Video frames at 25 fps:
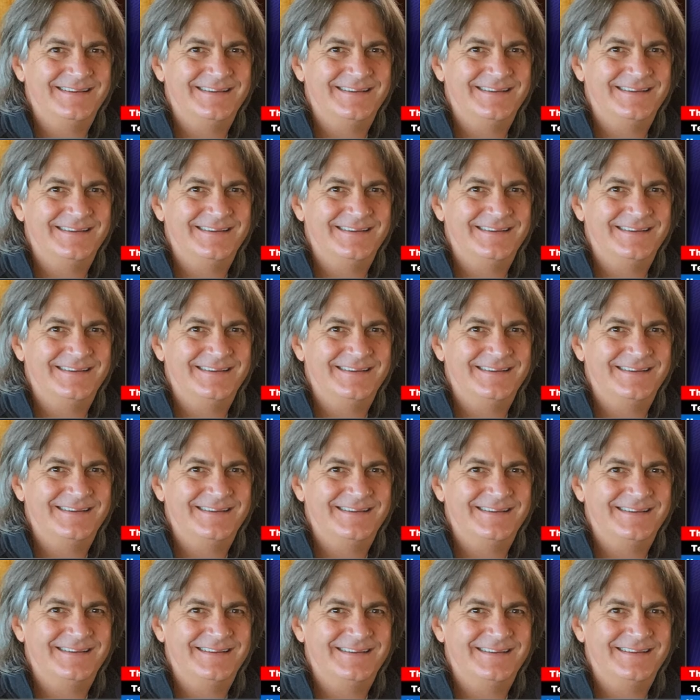
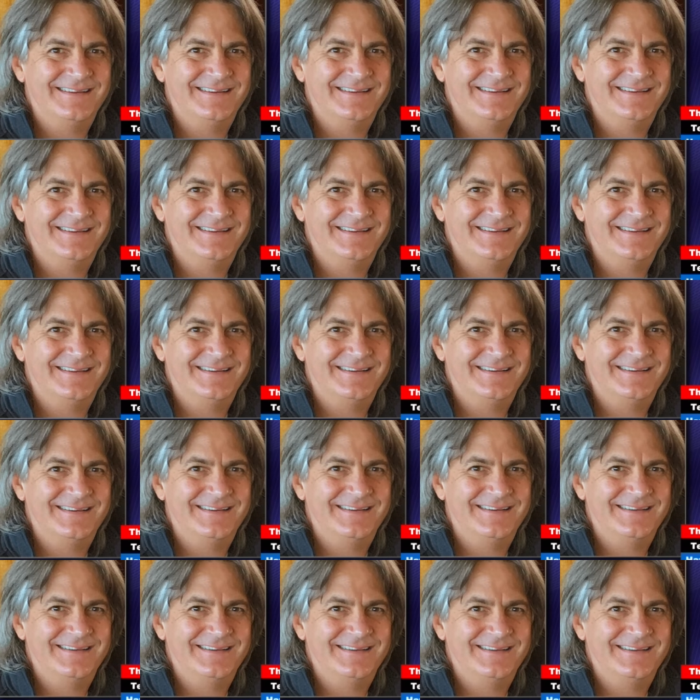
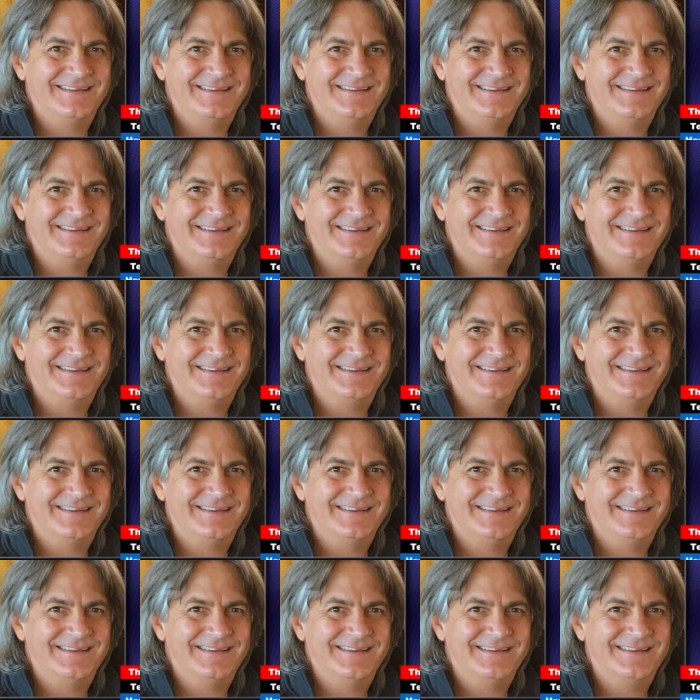
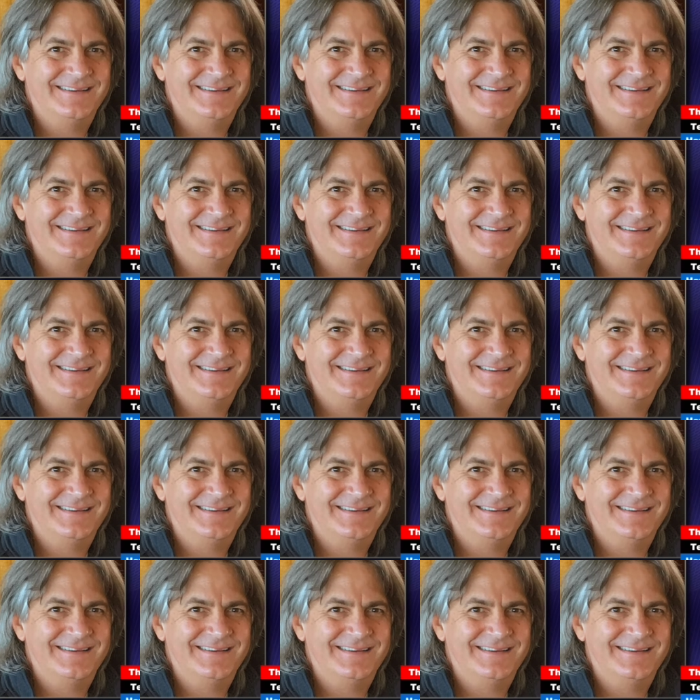
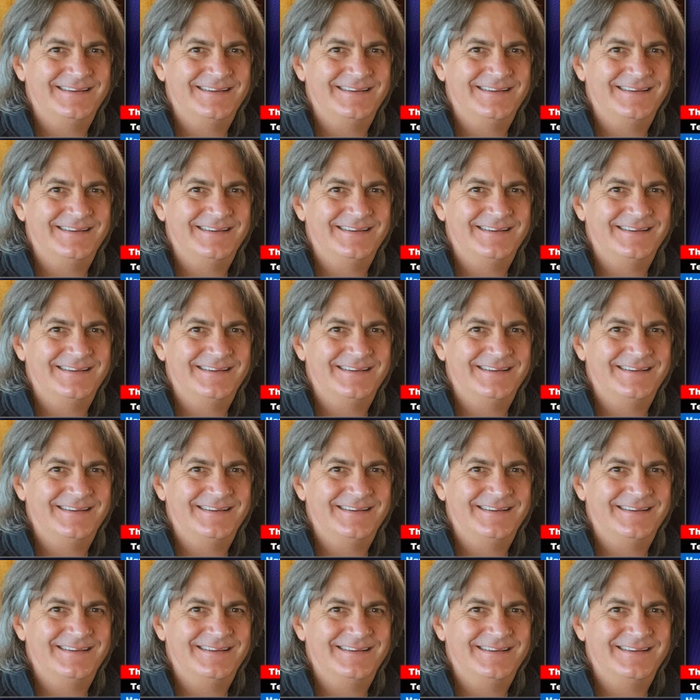
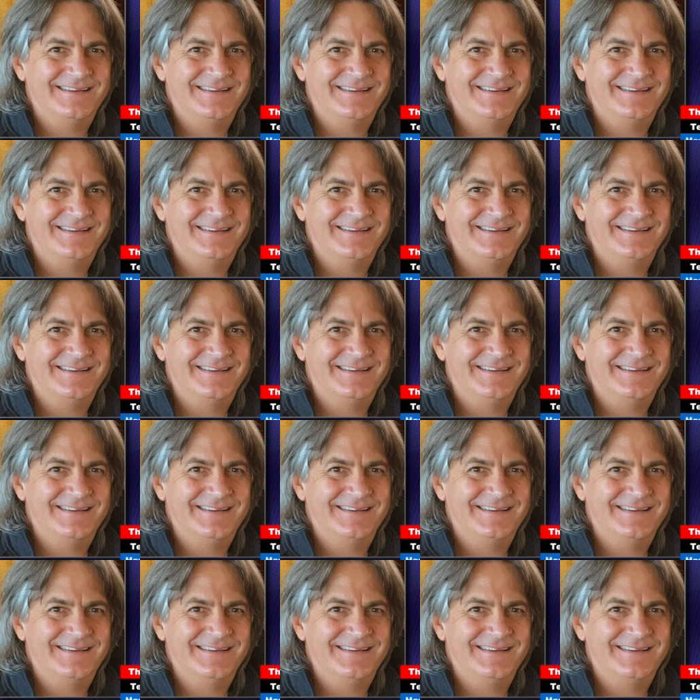(silent)